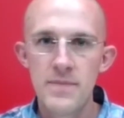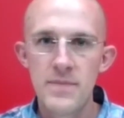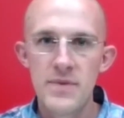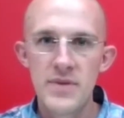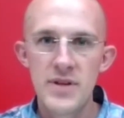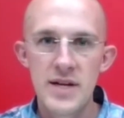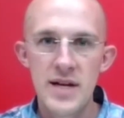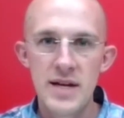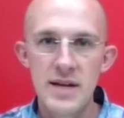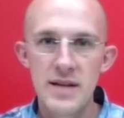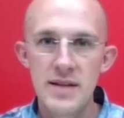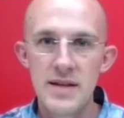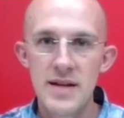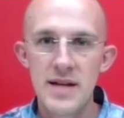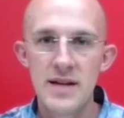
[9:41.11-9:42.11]

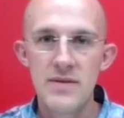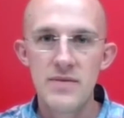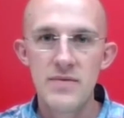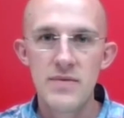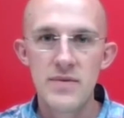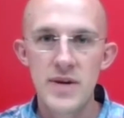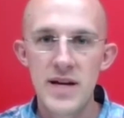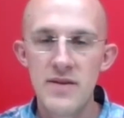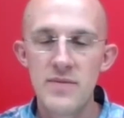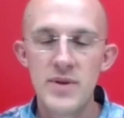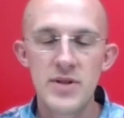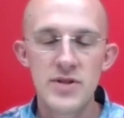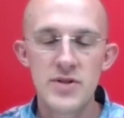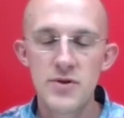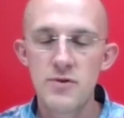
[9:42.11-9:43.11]
I've
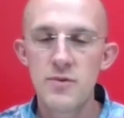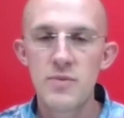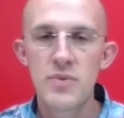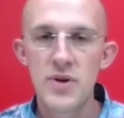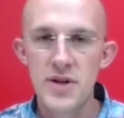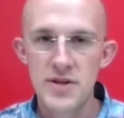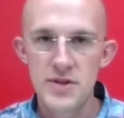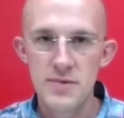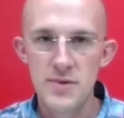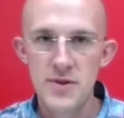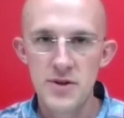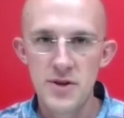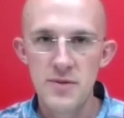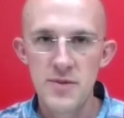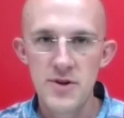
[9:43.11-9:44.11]
been so impressed with
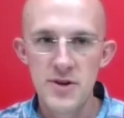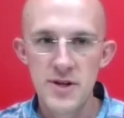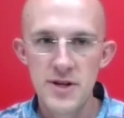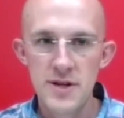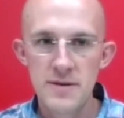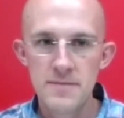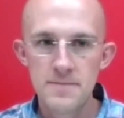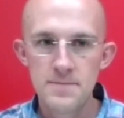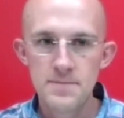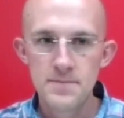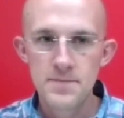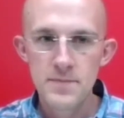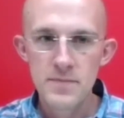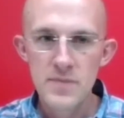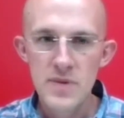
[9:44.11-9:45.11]
the community.
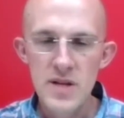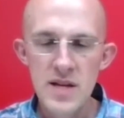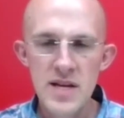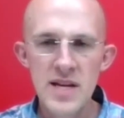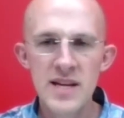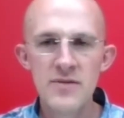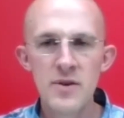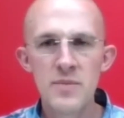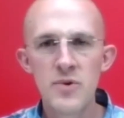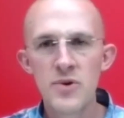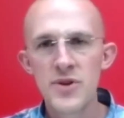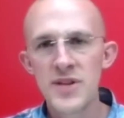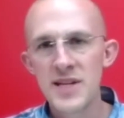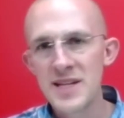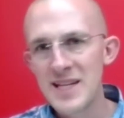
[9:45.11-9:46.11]
And even
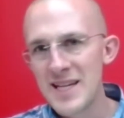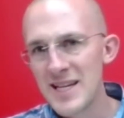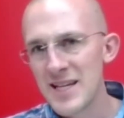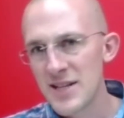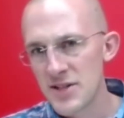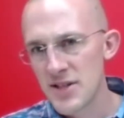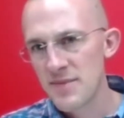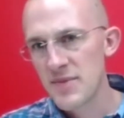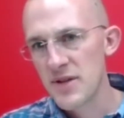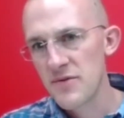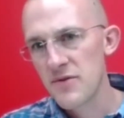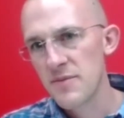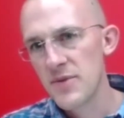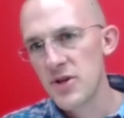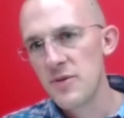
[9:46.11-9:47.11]
more than getting something
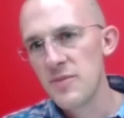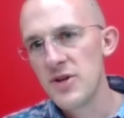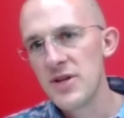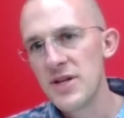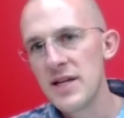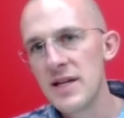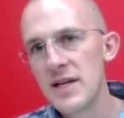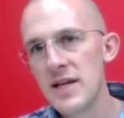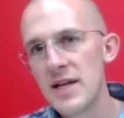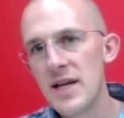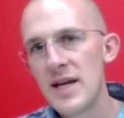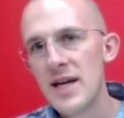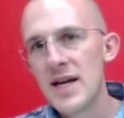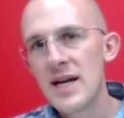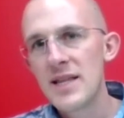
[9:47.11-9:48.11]
from the community,
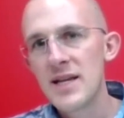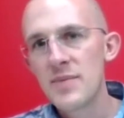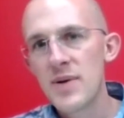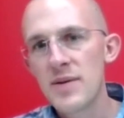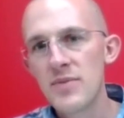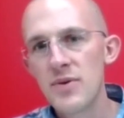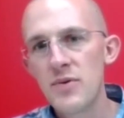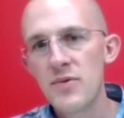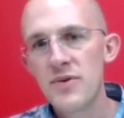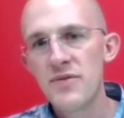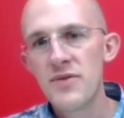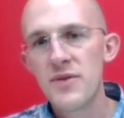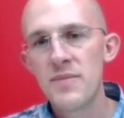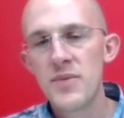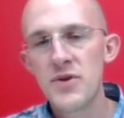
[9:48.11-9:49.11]
I think probably one
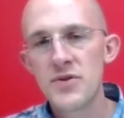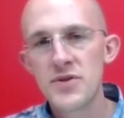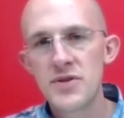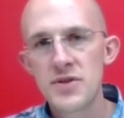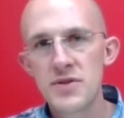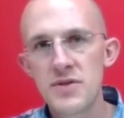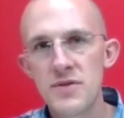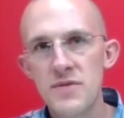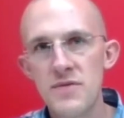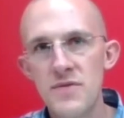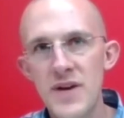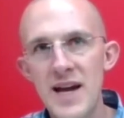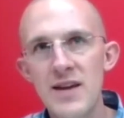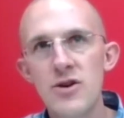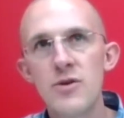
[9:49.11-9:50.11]
of the most
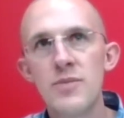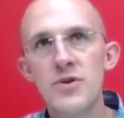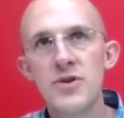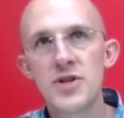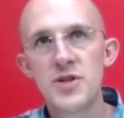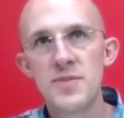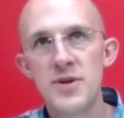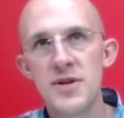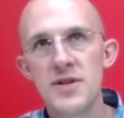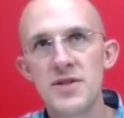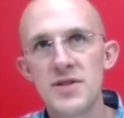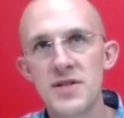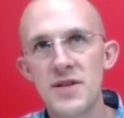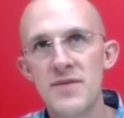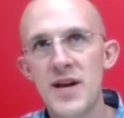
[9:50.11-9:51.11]
valuable
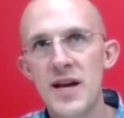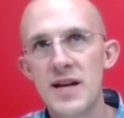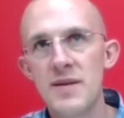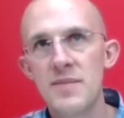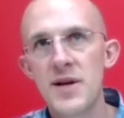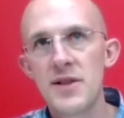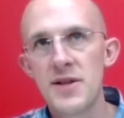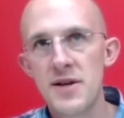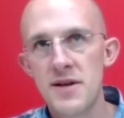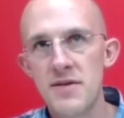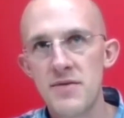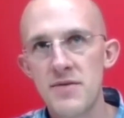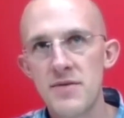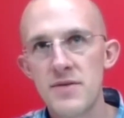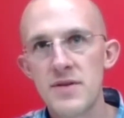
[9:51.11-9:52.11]
experiences I've had in my life